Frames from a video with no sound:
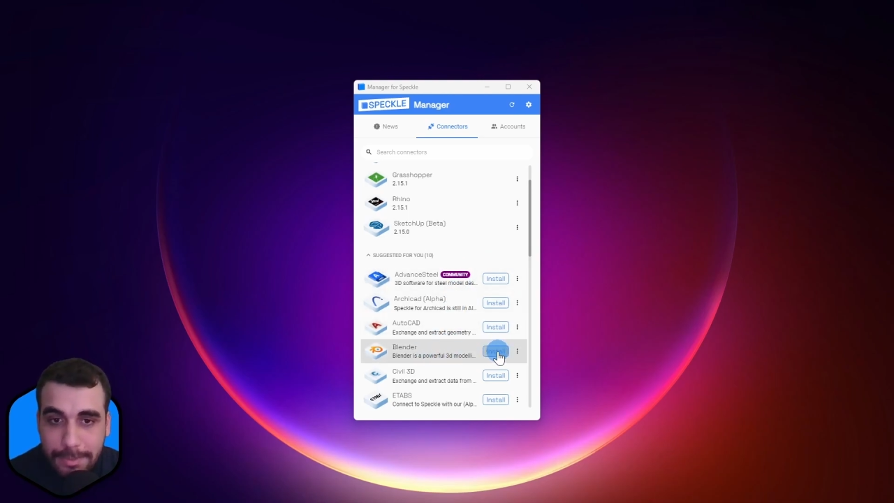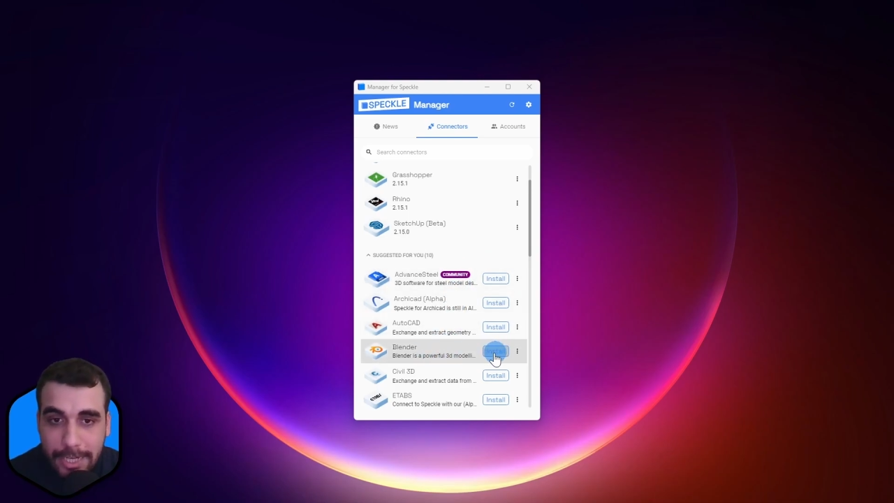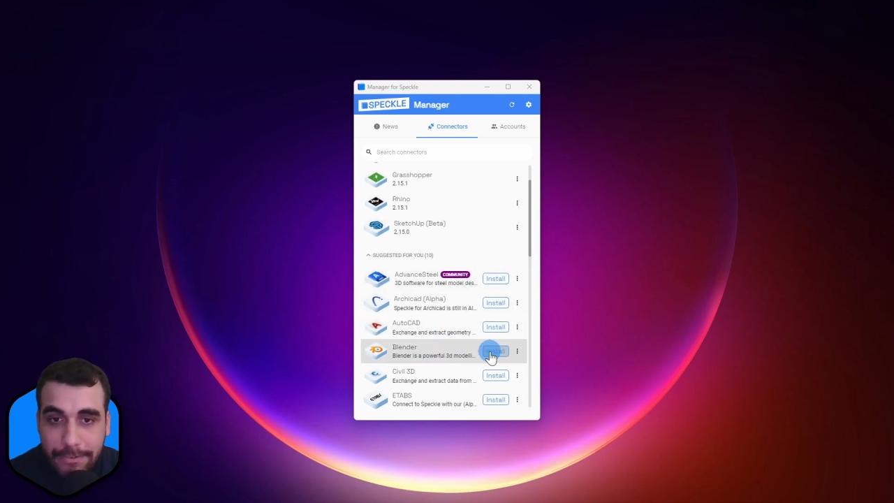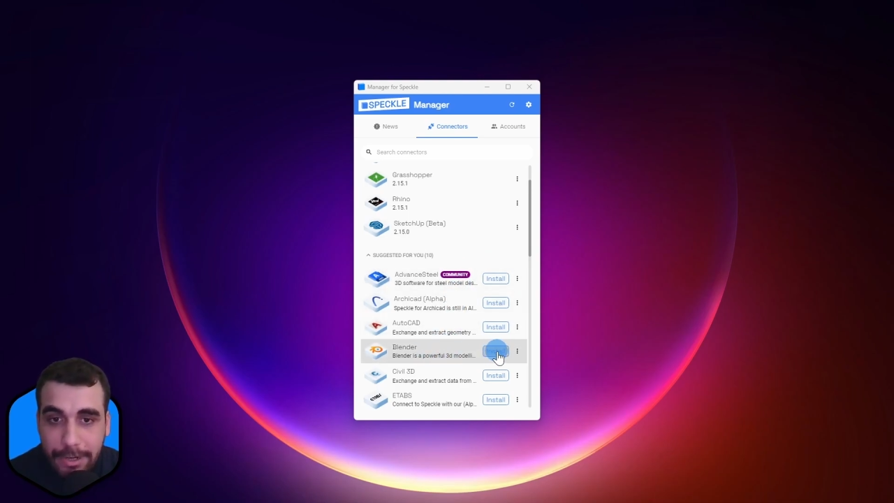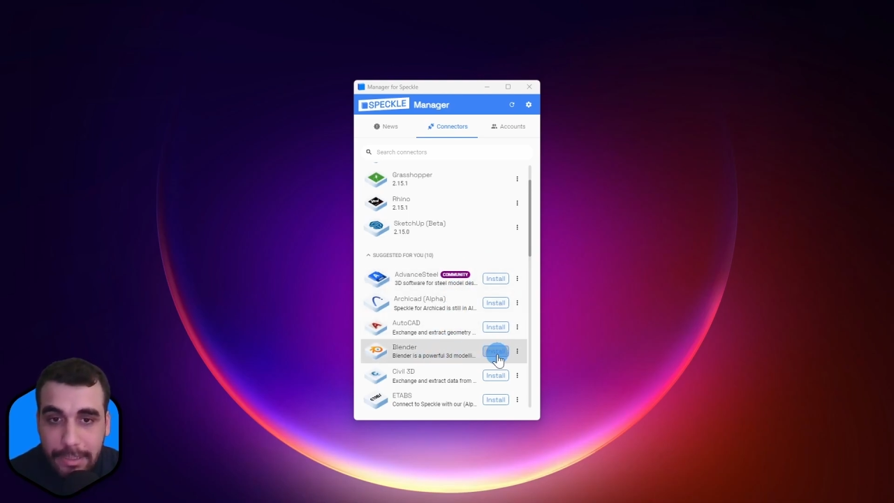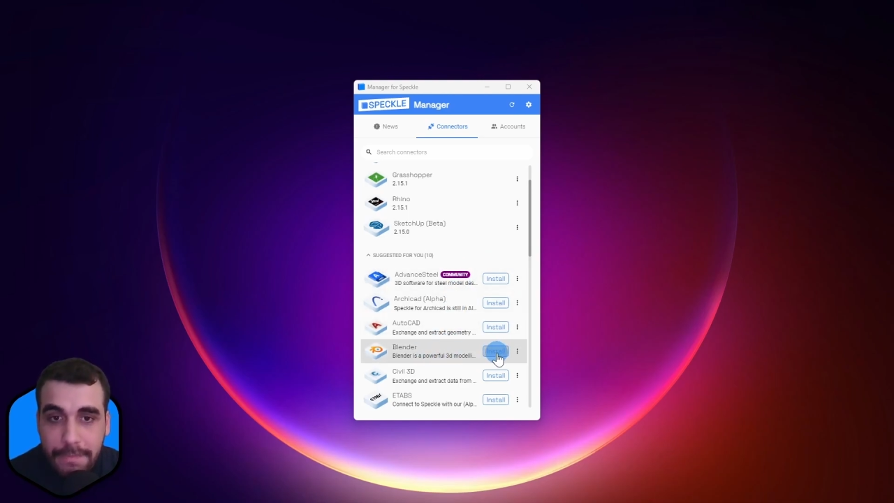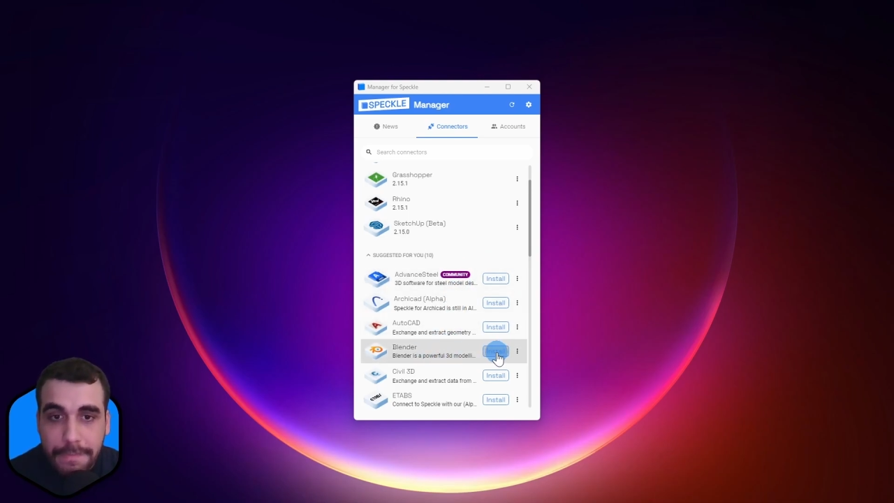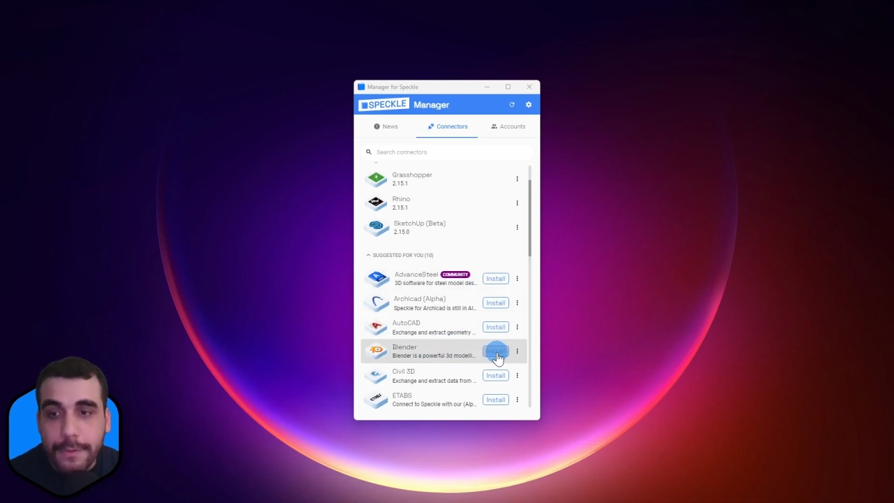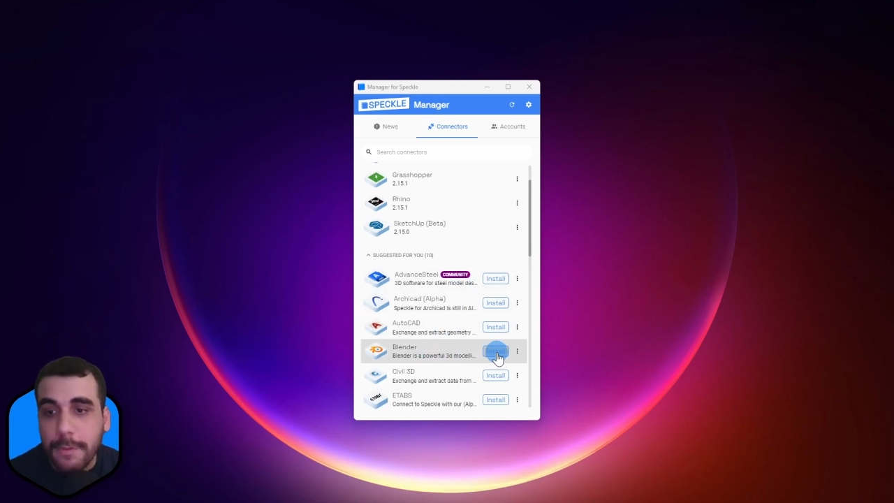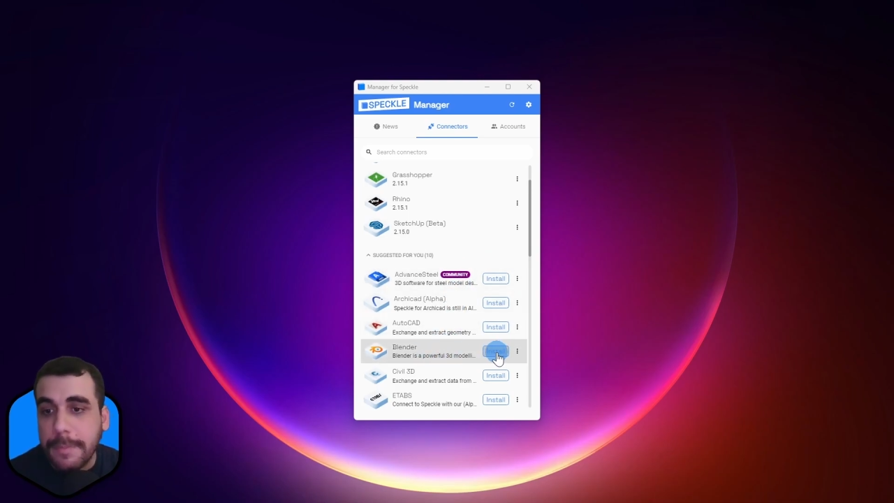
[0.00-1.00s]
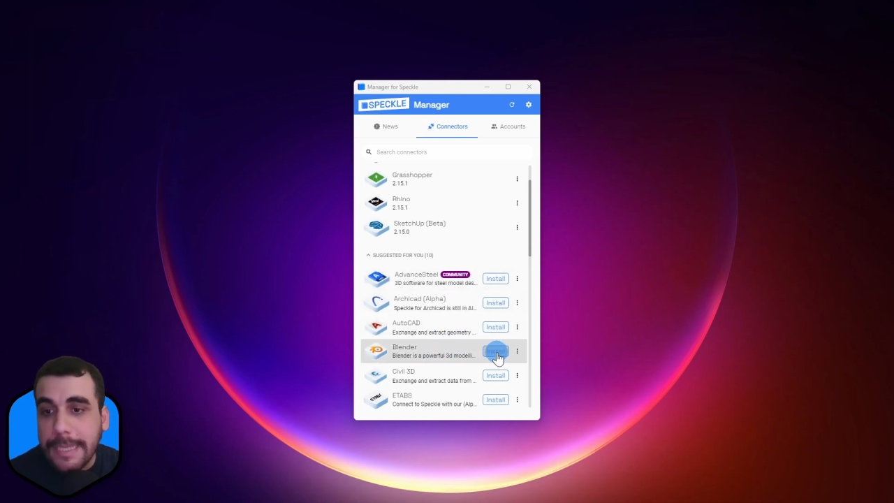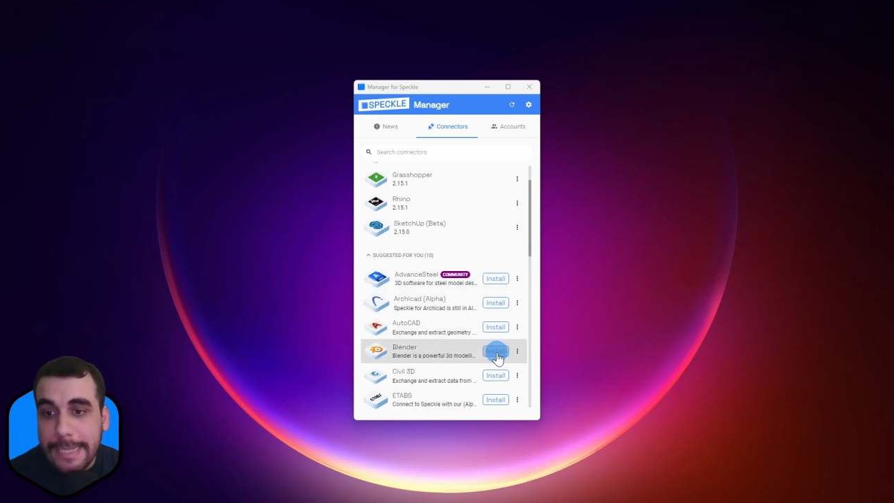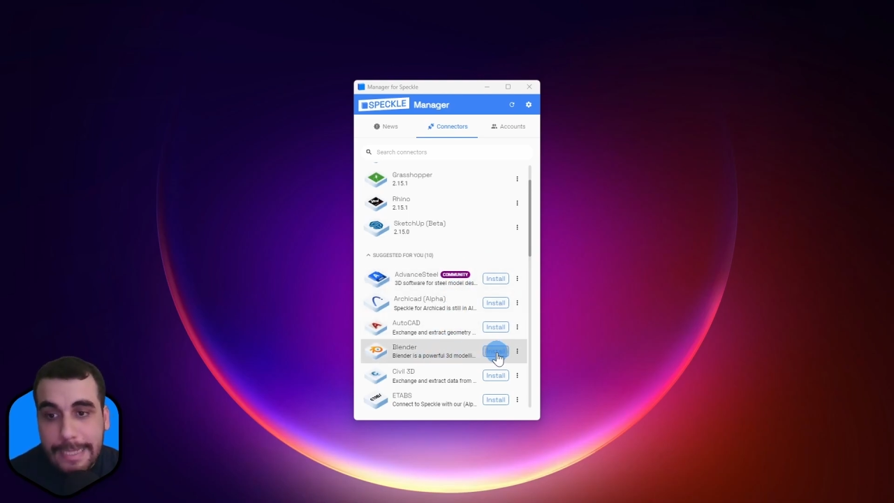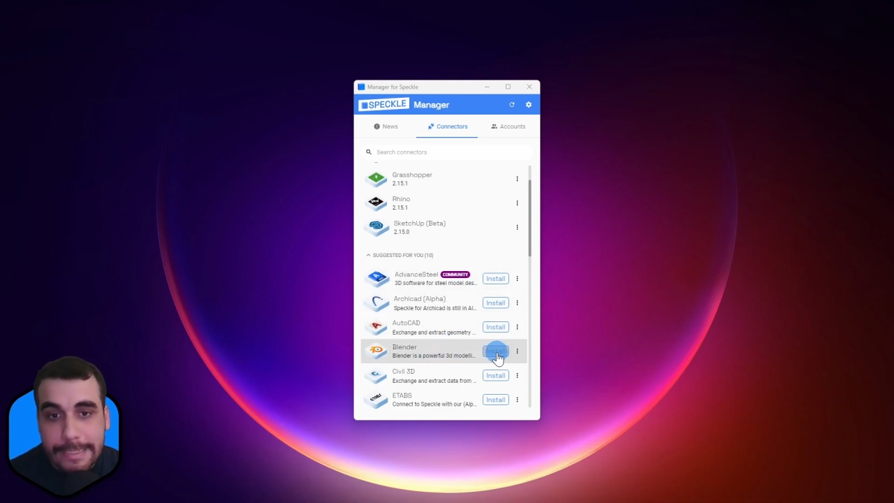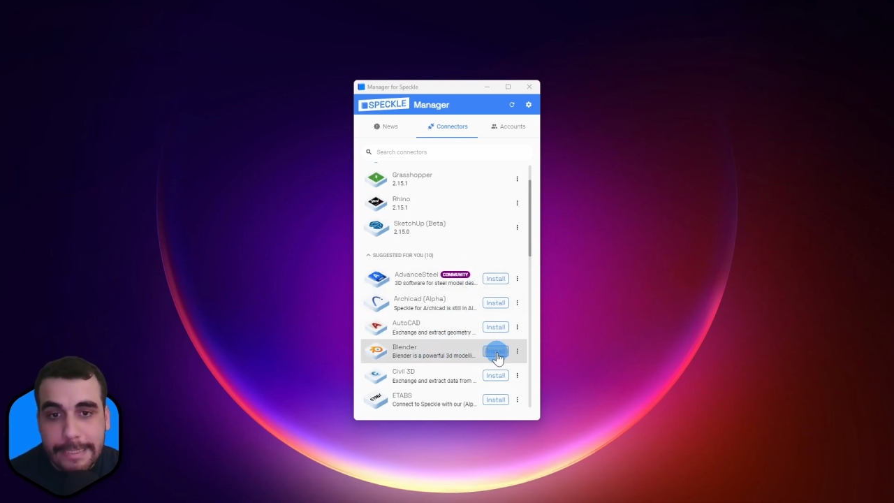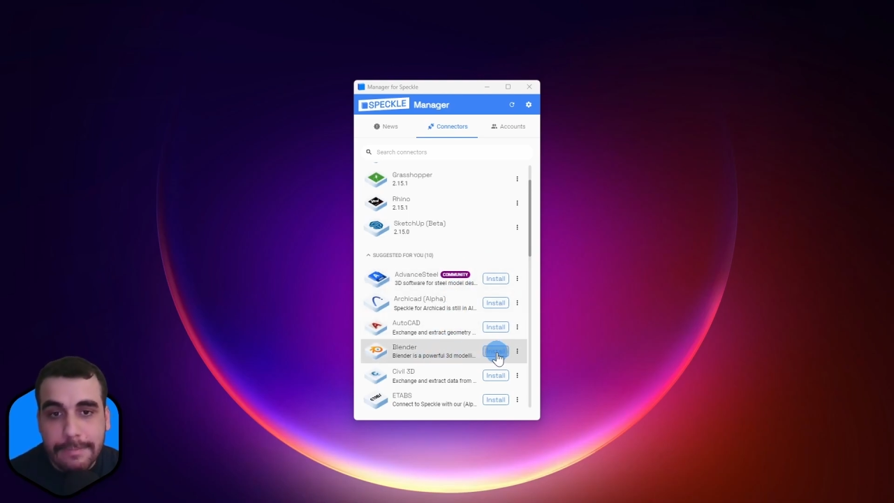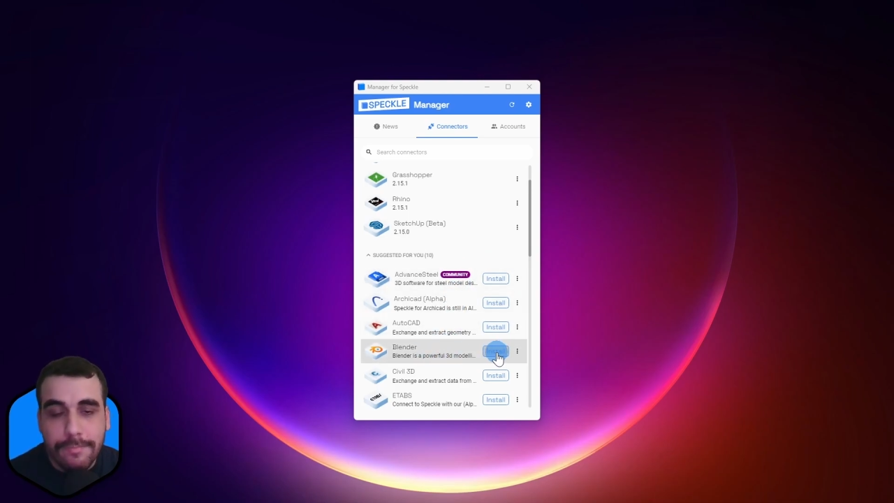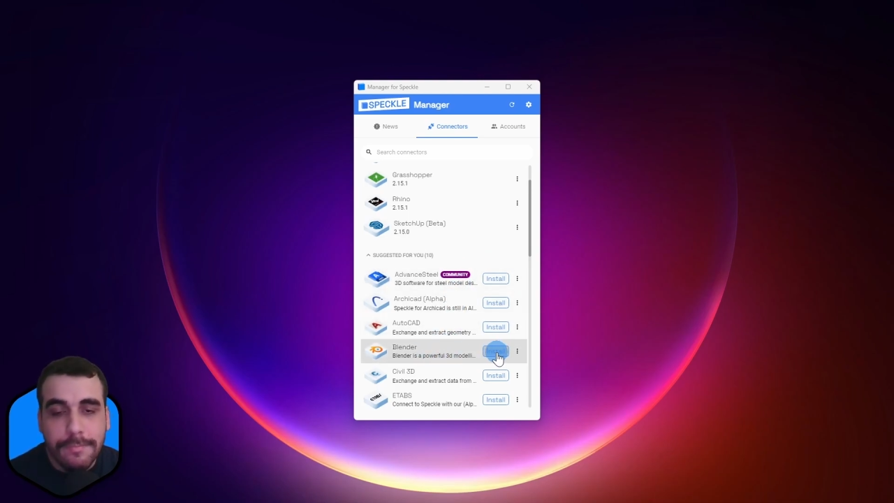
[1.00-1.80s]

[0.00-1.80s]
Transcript: directly from here